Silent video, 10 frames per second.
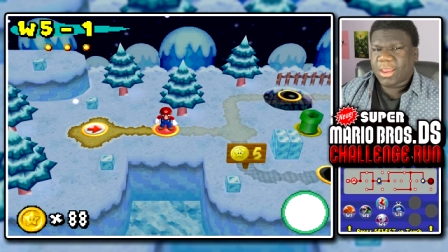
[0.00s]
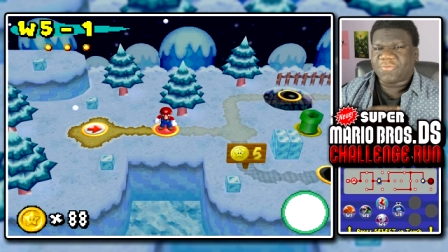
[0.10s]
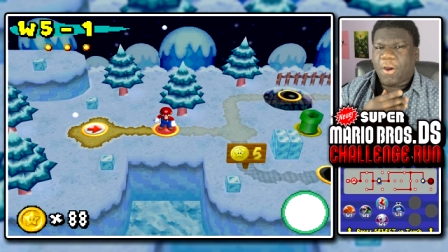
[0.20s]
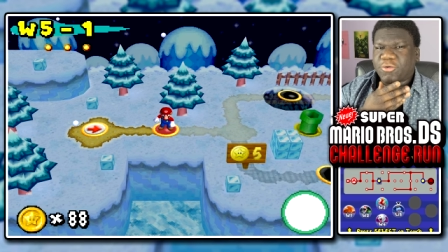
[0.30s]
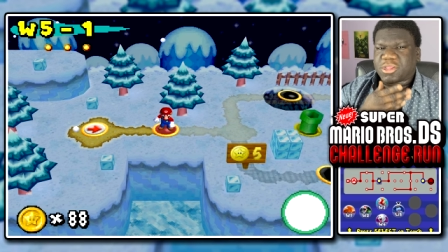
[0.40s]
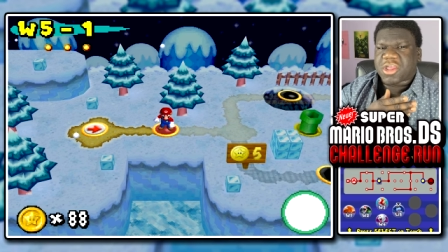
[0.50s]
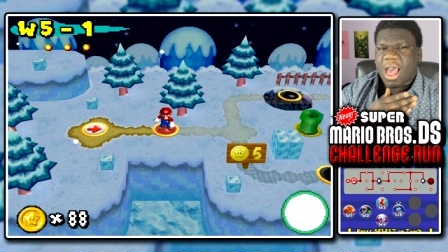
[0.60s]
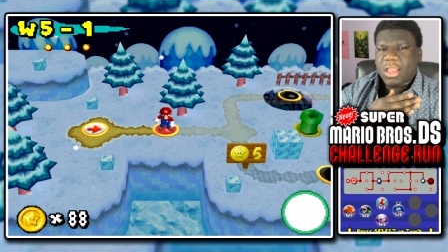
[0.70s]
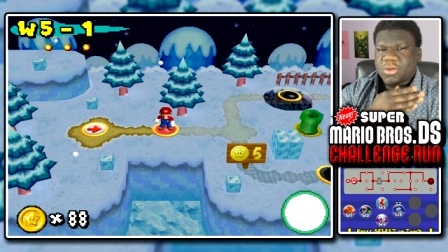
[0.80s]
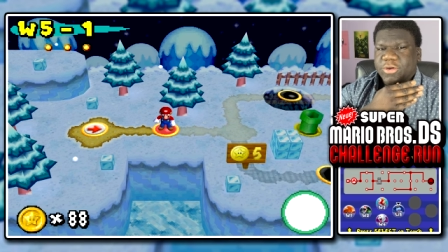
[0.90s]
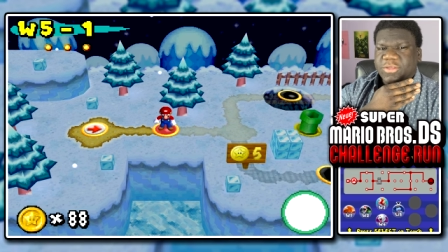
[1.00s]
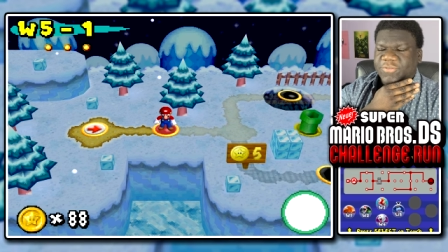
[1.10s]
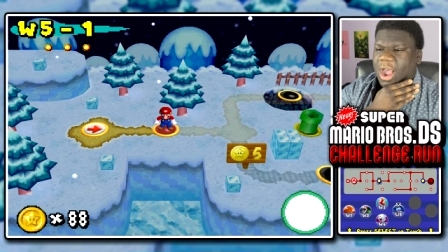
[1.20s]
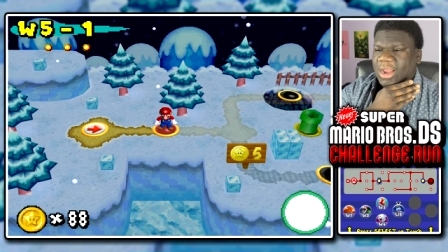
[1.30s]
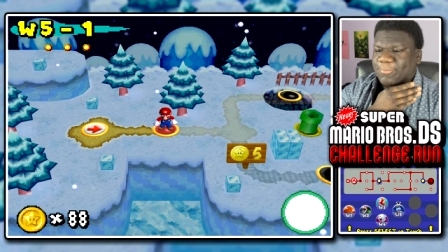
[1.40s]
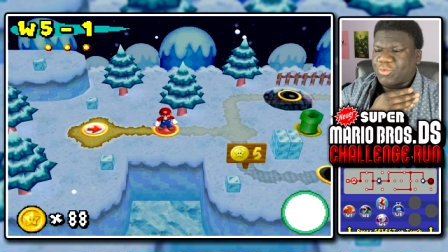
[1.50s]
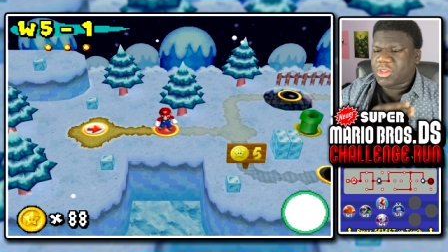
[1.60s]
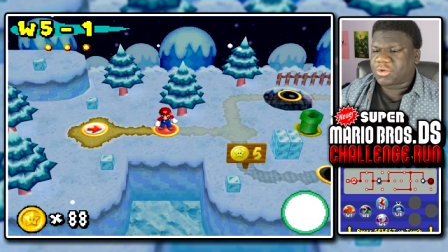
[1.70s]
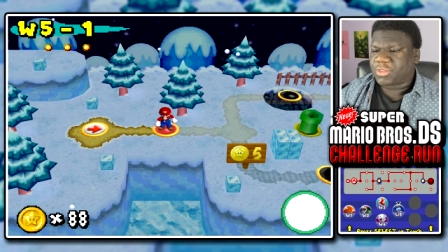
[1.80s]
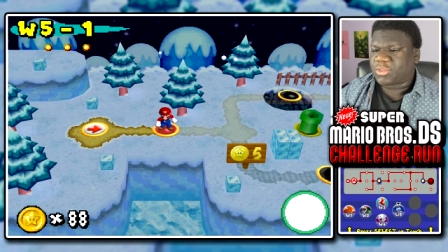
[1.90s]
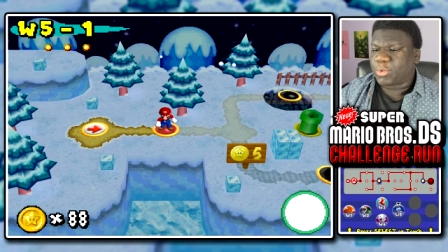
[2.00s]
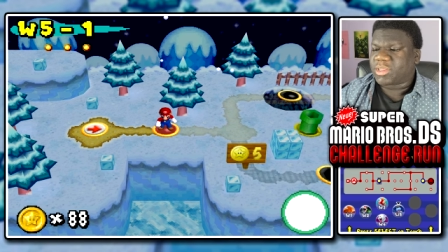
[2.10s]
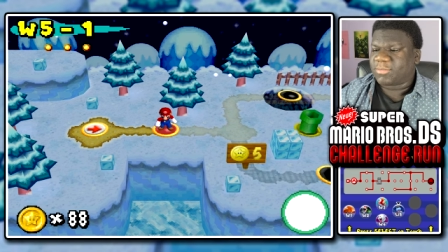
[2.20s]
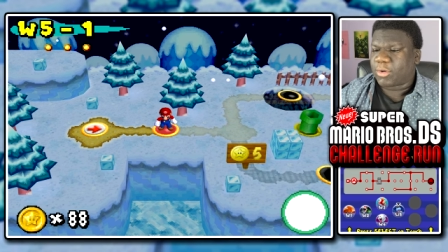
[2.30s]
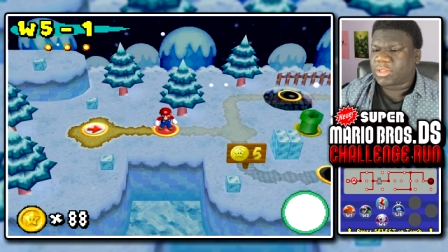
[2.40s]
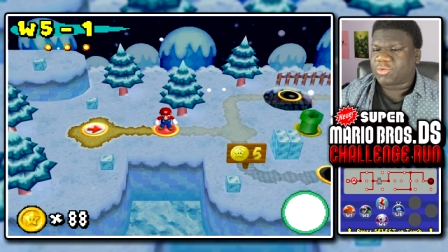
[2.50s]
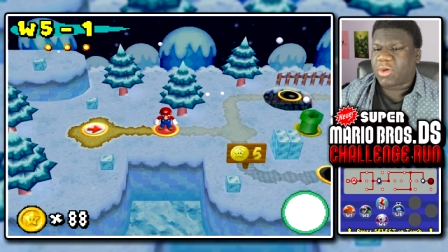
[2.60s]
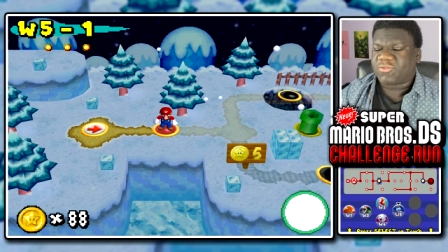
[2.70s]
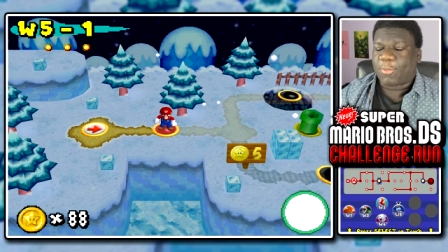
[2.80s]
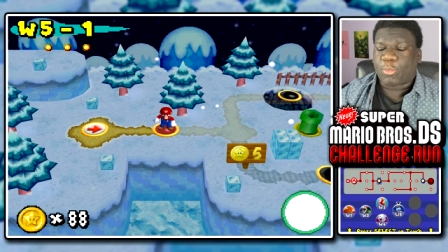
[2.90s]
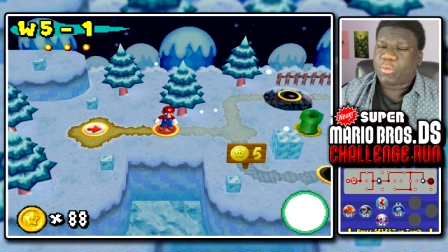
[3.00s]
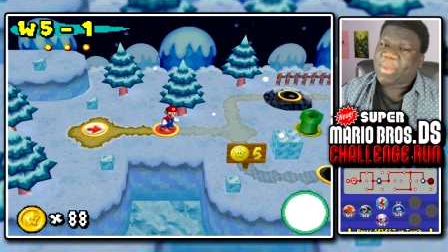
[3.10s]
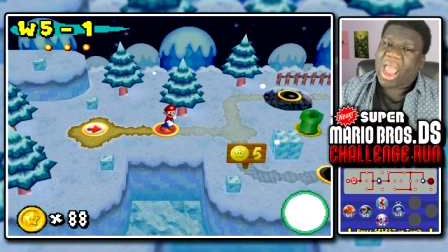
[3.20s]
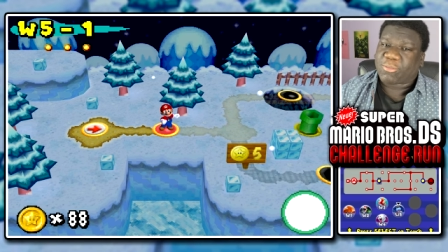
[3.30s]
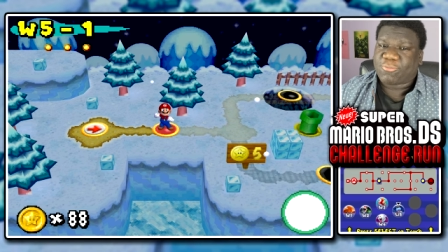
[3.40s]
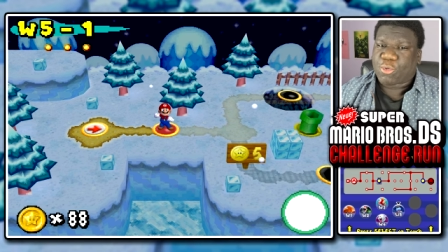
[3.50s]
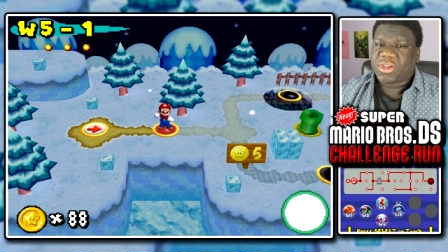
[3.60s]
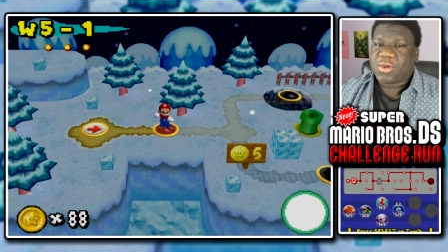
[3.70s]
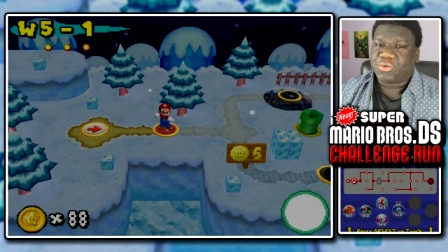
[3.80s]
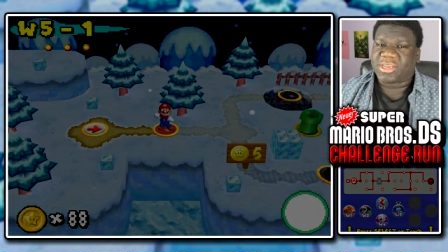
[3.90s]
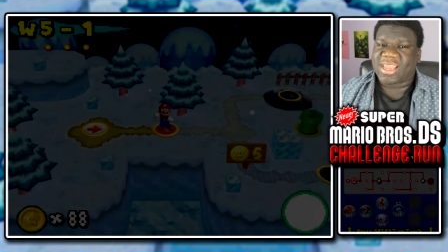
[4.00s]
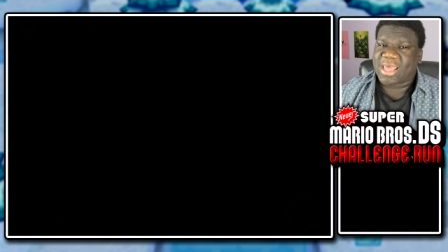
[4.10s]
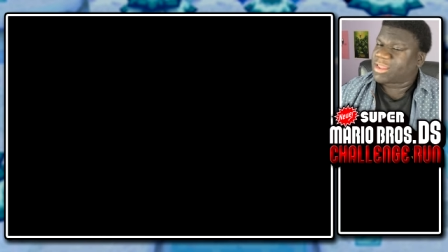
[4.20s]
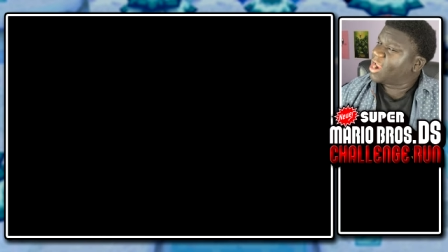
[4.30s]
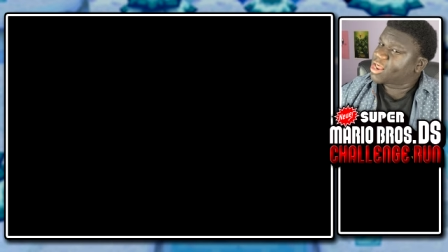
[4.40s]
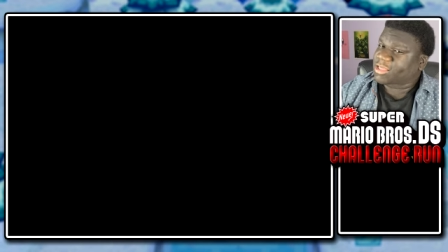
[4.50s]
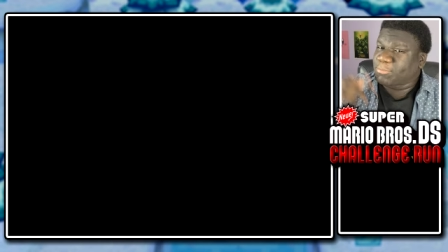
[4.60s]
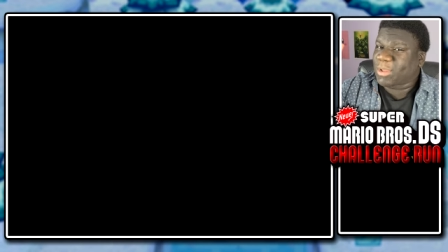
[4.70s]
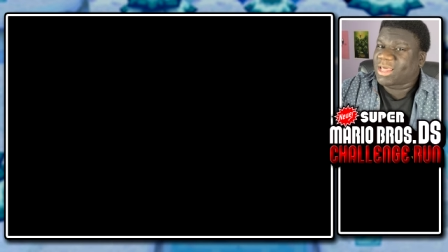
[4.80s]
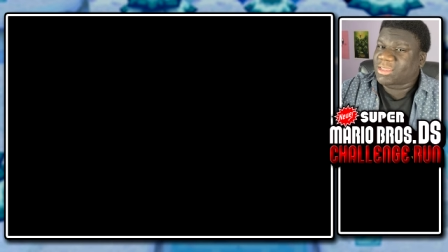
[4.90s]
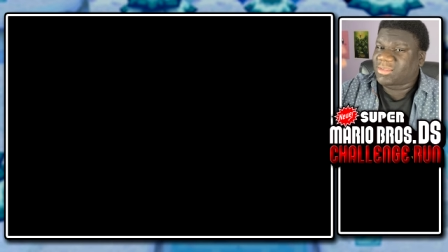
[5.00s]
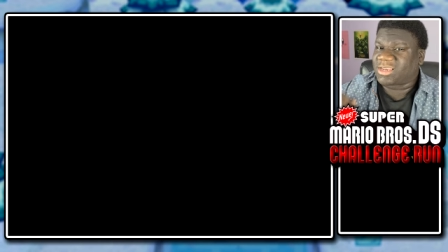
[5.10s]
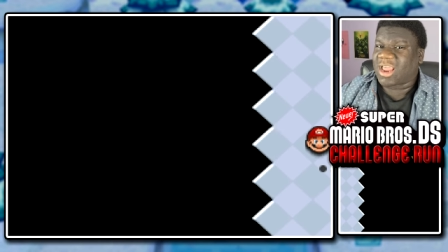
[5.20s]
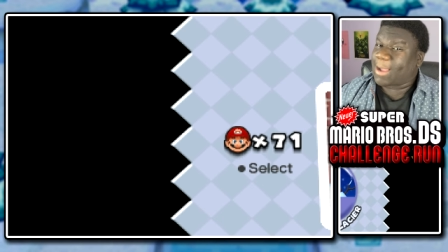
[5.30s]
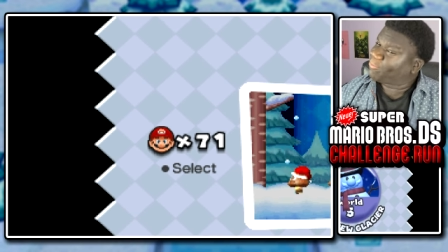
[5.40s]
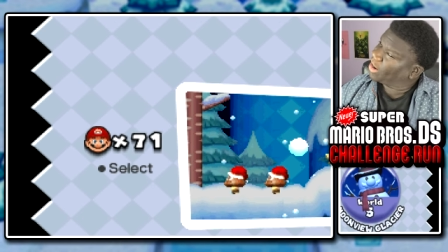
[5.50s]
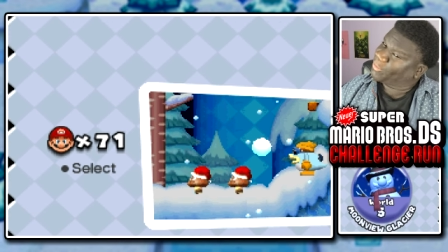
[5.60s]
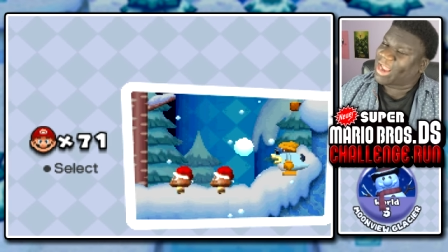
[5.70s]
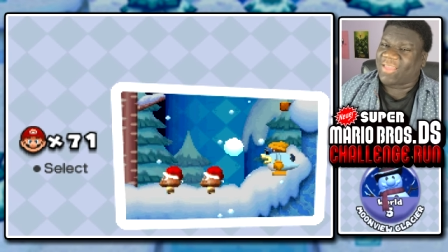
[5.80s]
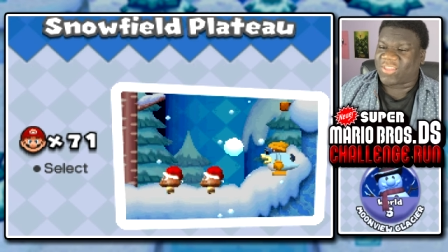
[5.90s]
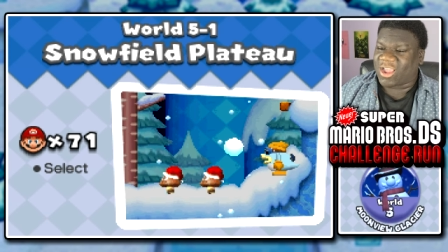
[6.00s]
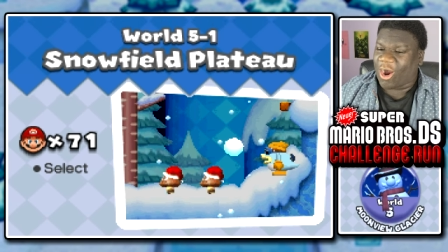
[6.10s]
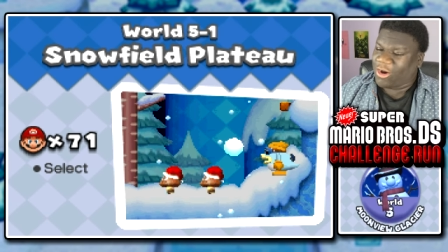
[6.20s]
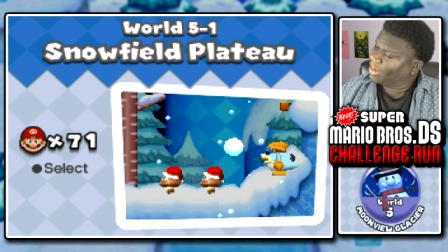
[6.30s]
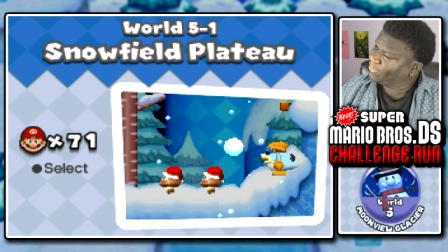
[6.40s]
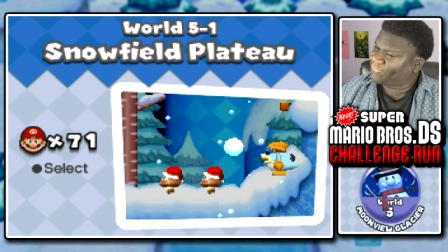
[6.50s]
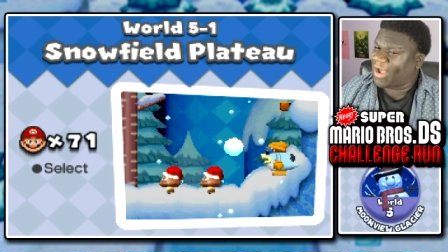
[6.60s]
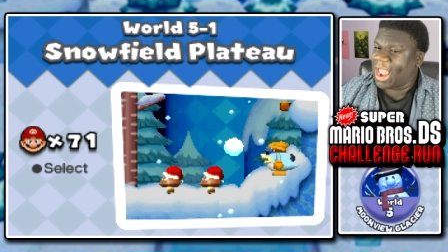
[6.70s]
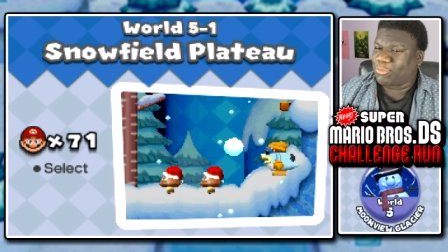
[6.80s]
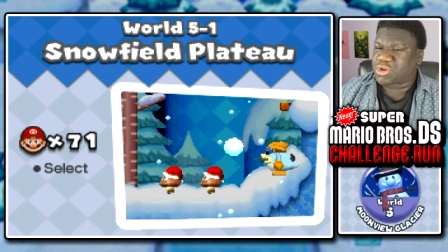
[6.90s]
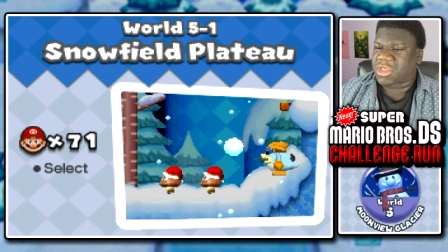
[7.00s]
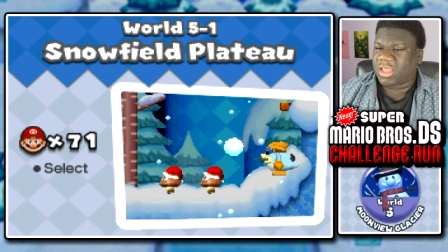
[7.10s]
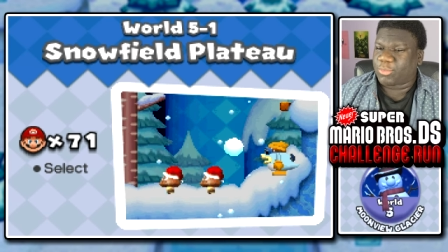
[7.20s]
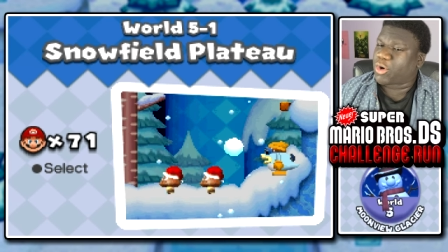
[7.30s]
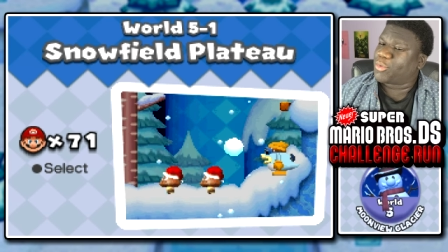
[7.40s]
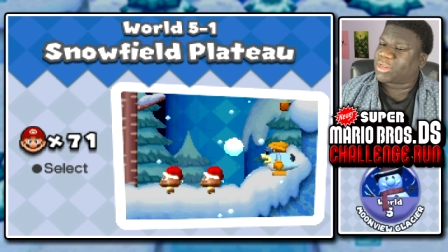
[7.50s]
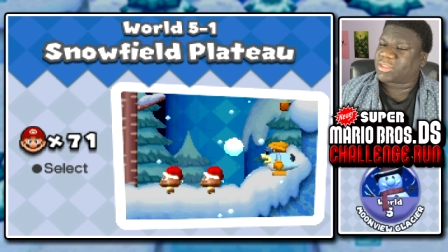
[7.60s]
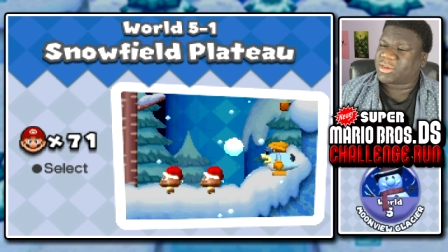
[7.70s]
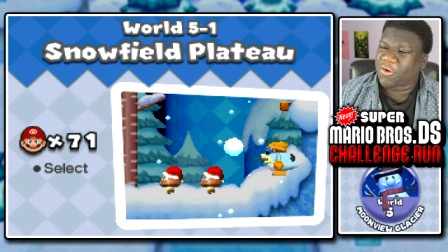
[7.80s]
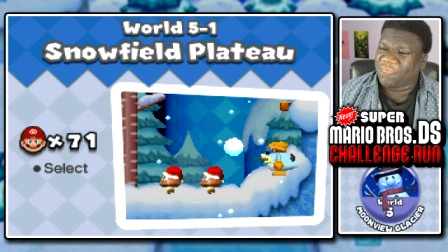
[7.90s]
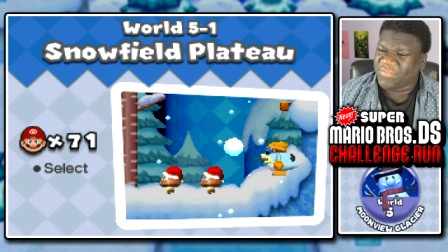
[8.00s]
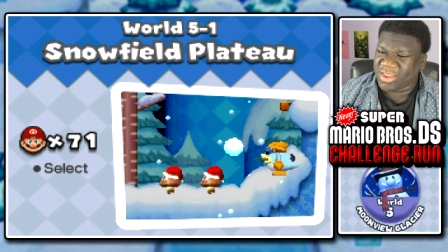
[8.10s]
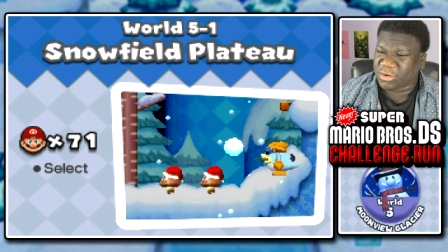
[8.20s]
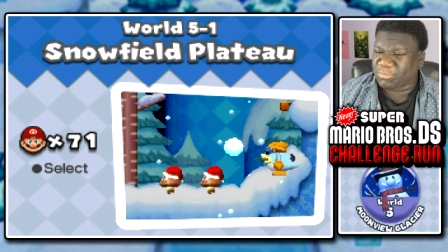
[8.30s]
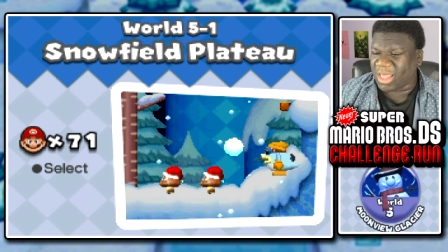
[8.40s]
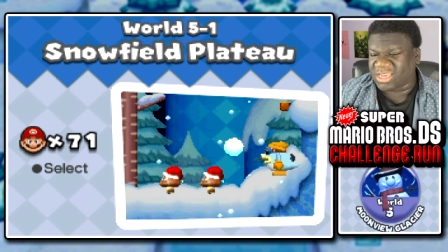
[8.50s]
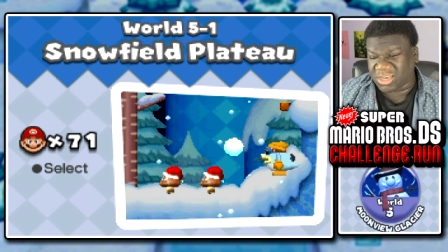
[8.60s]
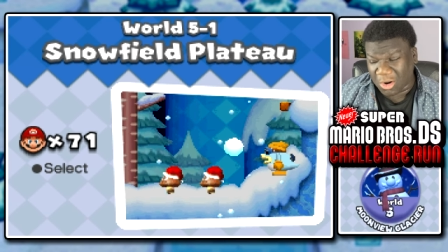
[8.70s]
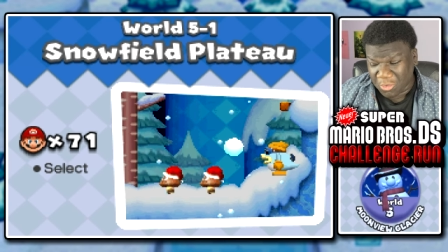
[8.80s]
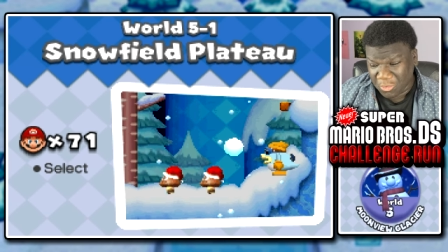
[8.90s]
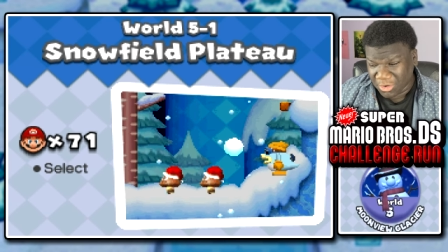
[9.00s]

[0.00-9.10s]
As far as challenge runs have gone, I'm pretty sure this one's the most stressful, but we're back with more Newer D S. Check the playlist in the top right. We got the card. It's fine. We're chilling. We're going to Snowfields Plateau.